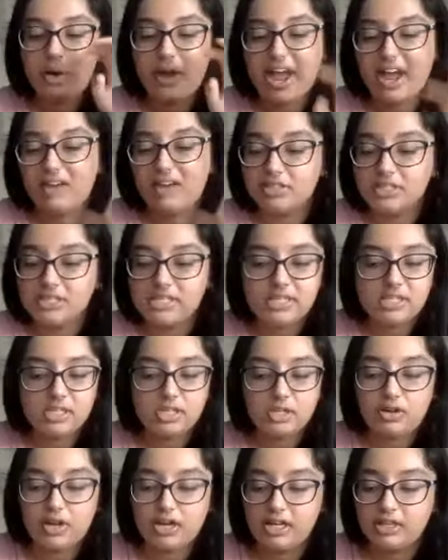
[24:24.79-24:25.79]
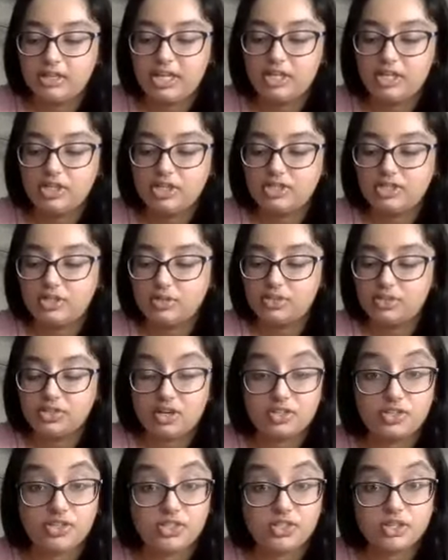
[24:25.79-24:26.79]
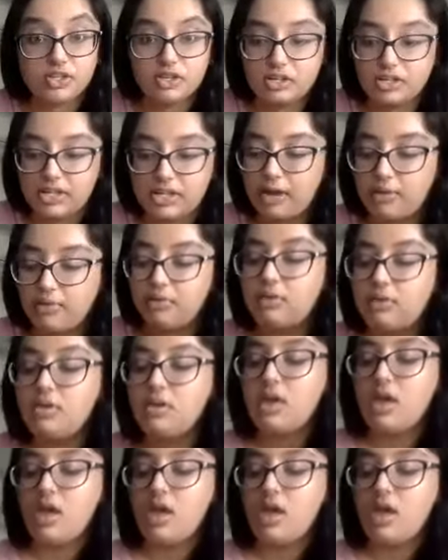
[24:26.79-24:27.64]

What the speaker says: I haven't seasoned or anything, just so it starts to cook down,